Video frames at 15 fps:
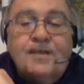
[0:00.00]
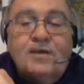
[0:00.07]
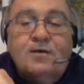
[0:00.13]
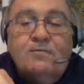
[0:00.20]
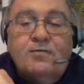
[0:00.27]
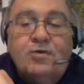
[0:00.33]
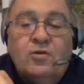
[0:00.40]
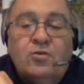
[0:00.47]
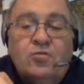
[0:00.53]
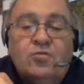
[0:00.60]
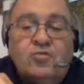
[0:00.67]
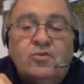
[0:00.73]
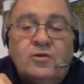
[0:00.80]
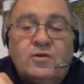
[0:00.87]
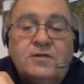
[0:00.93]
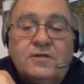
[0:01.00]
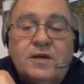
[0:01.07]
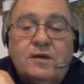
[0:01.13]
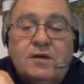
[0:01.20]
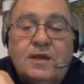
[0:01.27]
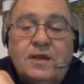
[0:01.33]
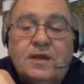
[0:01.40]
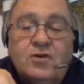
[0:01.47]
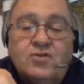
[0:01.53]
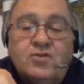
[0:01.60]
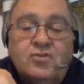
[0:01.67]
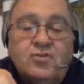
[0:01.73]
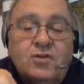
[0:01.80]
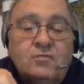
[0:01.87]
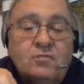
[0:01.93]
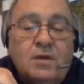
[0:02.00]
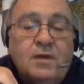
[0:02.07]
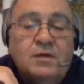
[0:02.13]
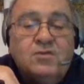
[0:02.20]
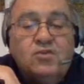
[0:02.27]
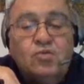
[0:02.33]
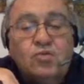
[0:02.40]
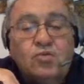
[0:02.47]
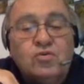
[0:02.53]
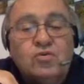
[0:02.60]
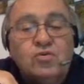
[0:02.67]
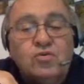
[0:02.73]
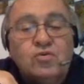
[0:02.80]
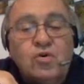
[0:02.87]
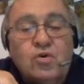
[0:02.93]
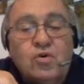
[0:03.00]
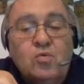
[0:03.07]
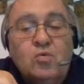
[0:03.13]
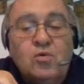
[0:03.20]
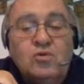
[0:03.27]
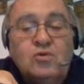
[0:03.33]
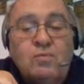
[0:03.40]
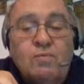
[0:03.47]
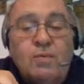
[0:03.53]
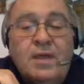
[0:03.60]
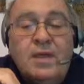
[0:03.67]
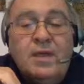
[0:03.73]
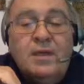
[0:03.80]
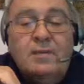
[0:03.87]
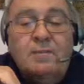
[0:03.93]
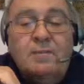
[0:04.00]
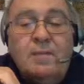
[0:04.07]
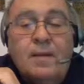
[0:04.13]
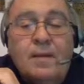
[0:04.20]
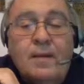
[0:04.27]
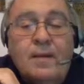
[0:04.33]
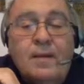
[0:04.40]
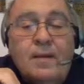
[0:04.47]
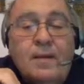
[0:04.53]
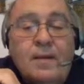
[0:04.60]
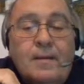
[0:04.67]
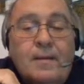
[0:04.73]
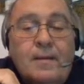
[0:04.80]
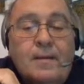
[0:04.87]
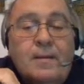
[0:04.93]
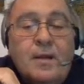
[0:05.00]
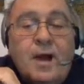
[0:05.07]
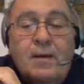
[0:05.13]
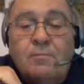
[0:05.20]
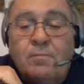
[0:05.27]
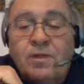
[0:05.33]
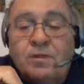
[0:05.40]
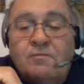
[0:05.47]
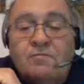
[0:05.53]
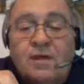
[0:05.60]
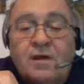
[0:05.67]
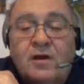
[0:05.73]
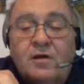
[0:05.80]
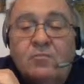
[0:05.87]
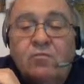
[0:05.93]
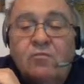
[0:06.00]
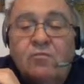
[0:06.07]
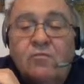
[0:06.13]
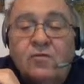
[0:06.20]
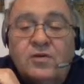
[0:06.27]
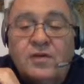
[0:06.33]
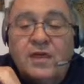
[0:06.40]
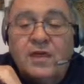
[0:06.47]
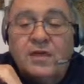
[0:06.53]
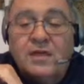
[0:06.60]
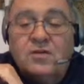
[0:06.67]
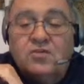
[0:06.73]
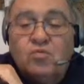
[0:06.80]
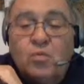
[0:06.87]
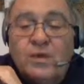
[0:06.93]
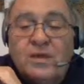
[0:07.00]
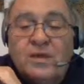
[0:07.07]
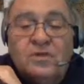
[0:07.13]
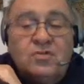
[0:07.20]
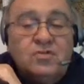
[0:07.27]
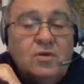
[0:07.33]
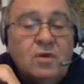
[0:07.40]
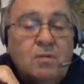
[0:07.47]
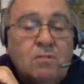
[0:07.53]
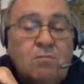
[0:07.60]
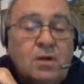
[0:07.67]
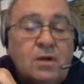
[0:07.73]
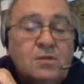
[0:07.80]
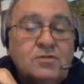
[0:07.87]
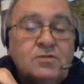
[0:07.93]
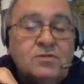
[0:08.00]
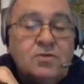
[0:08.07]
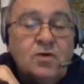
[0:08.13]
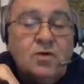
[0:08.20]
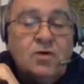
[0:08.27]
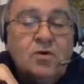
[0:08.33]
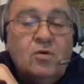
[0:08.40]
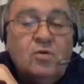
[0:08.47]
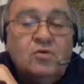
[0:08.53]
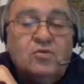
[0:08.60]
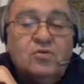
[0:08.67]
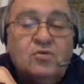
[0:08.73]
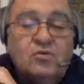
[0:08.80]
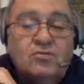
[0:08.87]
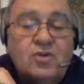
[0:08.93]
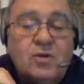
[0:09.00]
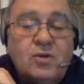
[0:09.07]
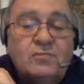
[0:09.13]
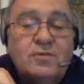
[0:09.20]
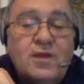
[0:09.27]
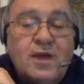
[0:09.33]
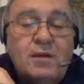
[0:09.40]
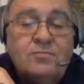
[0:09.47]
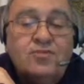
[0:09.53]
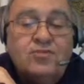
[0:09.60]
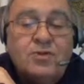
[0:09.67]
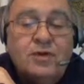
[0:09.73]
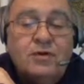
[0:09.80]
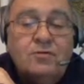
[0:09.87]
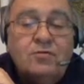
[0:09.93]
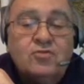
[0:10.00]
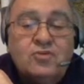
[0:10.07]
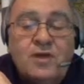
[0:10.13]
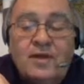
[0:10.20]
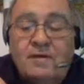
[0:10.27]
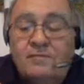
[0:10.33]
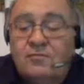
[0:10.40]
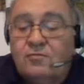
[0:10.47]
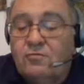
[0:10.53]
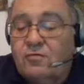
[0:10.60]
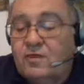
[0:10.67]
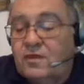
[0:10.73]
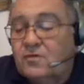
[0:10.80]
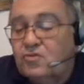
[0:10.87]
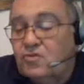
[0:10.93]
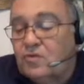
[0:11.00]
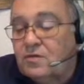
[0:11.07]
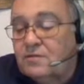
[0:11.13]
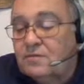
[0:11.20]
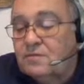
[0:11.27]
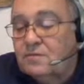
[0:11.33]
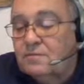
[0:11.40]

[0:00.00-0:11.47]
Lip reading: interviews and interrogations, and many sources which may not be available for days, weeks, months, or sometimes years after the incident.